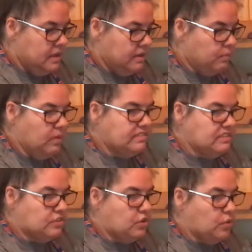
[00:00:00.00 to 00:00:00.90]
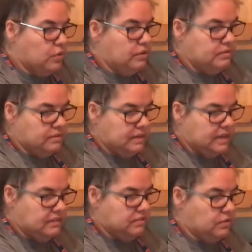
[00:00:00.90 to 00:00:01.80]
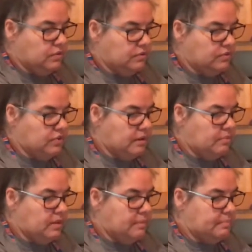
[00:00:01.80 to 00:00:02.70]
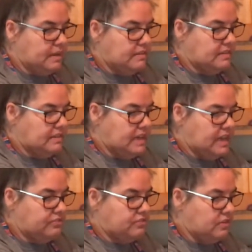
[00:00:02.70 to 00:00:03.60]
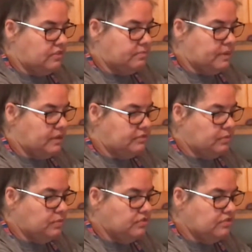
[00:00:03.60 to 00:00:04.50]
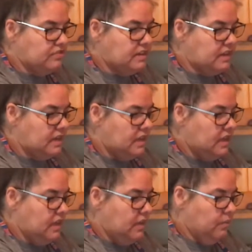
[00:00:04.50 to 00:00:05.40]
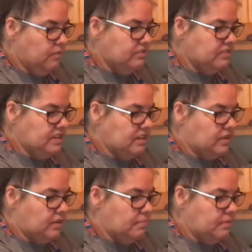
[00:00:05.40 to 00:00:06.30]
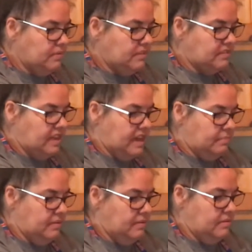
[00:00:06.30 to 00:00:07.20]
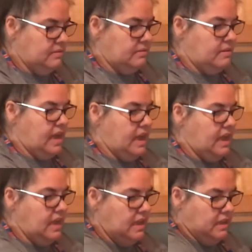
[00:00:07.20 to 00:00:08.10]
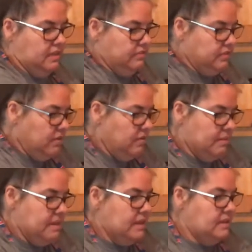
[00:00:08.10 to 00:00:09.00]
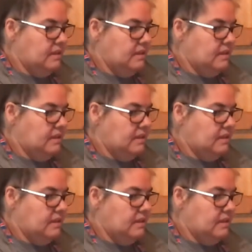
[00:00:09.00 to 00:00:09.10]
once it's cooled, and it's cooled, crumble up into the extra large bowl. So we're just gonna crumble this up, okay? So, I mean,